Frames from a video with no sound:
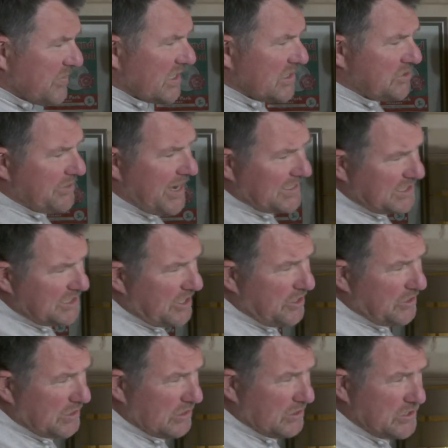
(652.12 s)
stretching
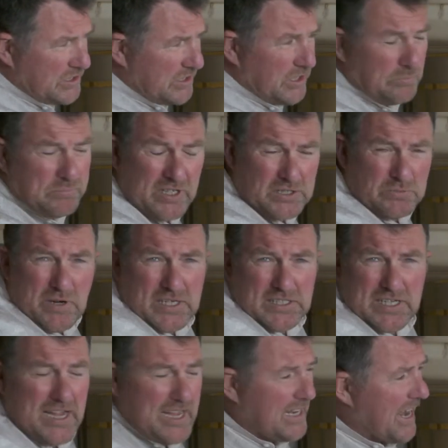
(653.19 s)
out and loosening up, that's why I
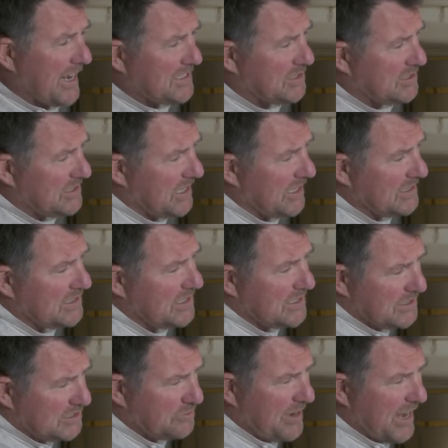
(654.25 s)
say an exercise,
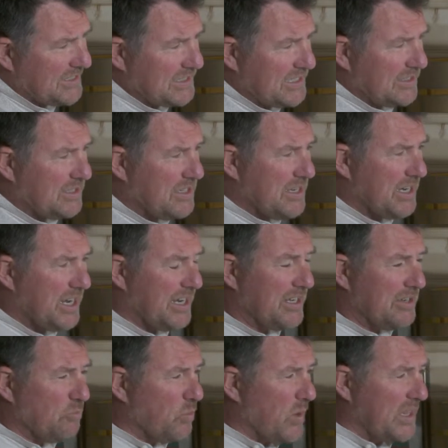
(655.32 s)
stretching,
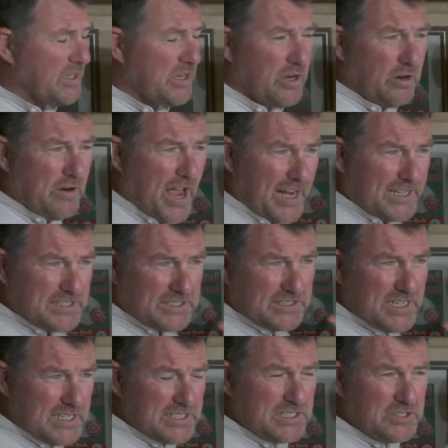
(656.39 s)
and whether you're
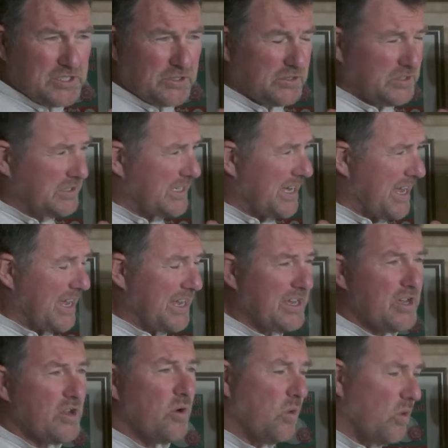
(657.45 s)
exercising during the day
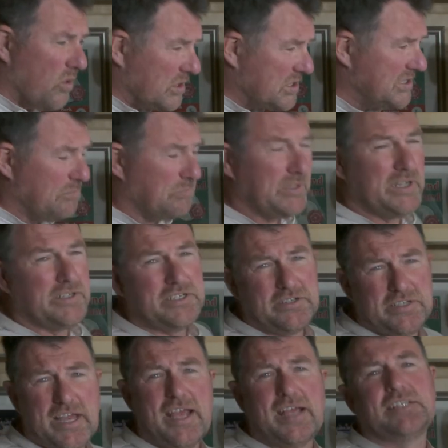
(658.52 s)
or simply at your
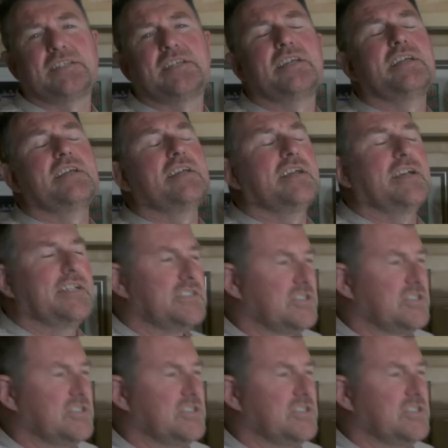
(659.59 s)
desk and